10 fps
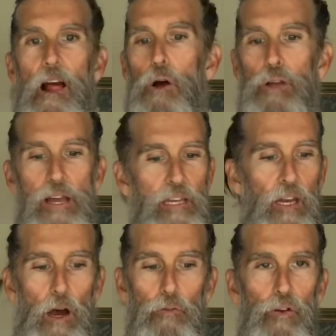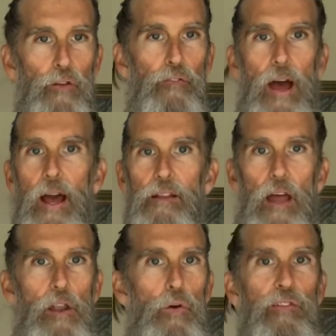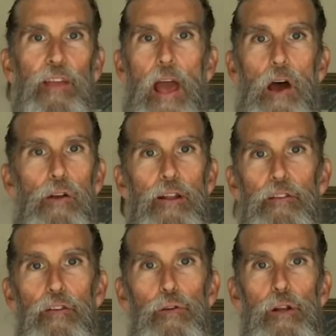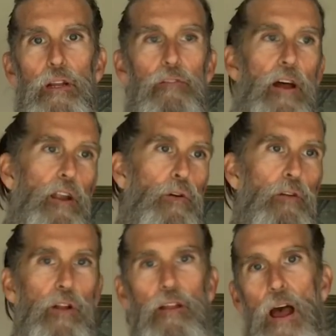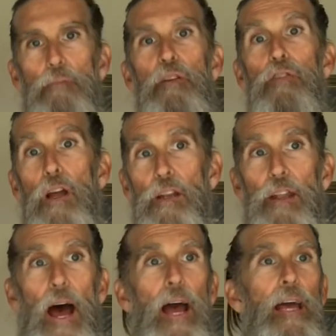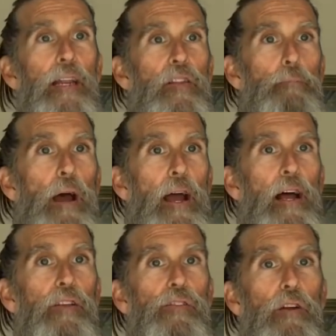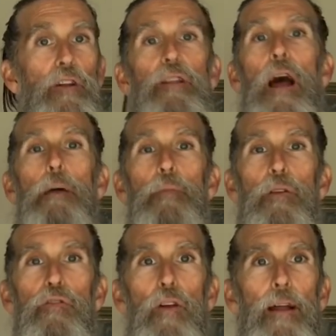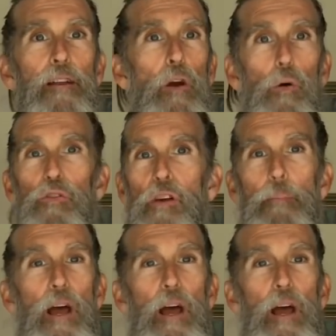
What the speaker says: Okay, get over the fact. I know it's counterintuitive. I know every time you've done a diet in the past, every time you've tried to go on some